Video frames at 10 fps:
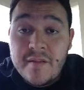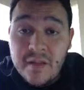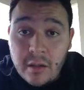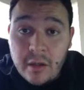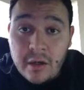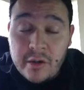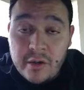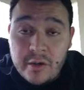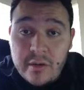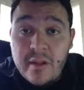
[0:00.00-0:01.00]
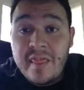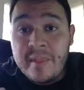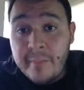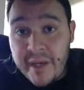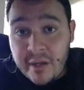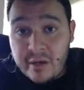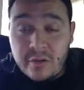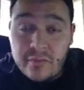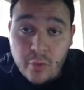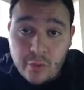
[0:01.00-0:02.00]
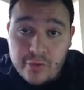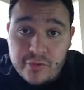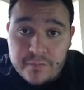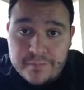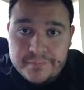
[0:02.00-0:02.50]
The longer, the better, of course.